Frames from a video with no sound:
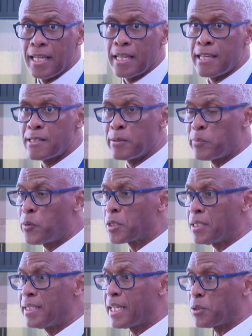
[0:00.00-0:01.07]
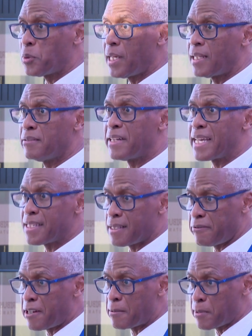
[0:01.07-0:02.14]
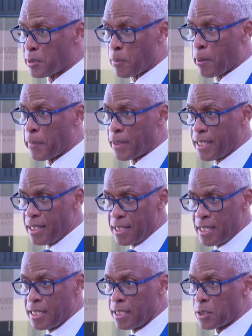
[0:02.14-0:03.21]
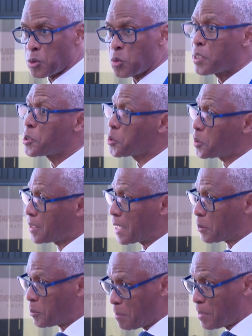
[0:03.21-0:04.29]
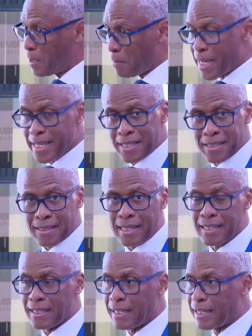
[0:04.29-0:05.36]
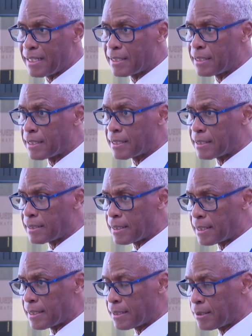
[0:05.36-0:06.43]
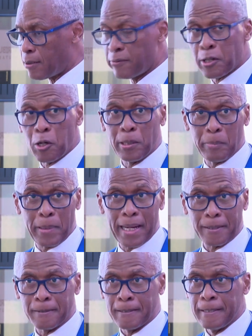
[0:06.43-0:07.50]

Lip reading: it's important that we advise the farmers properly to ensure that we minimize the overall impact.